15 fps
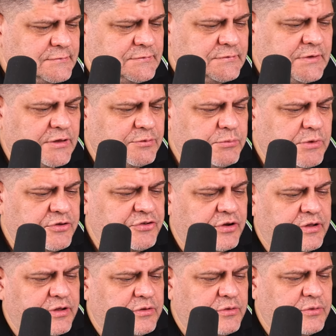not much I
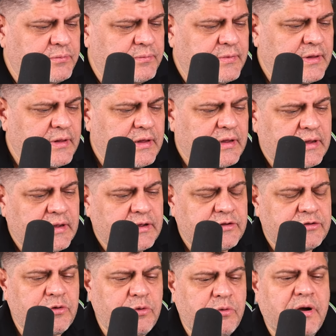can do.
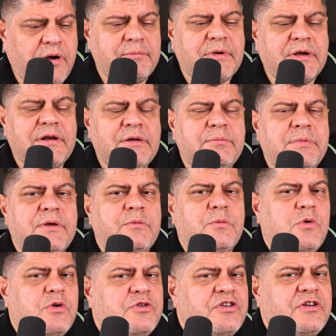So I'm going to be
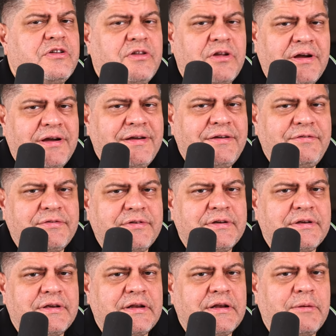watching live
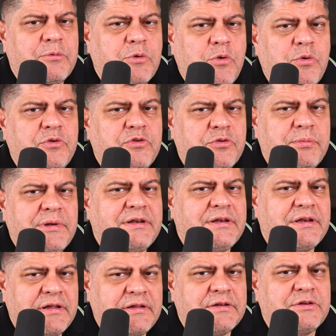and I'm going to be
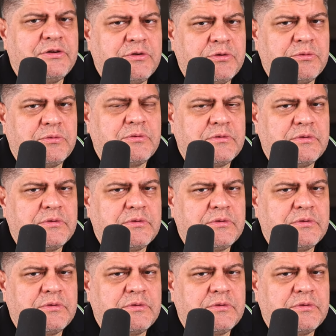telling you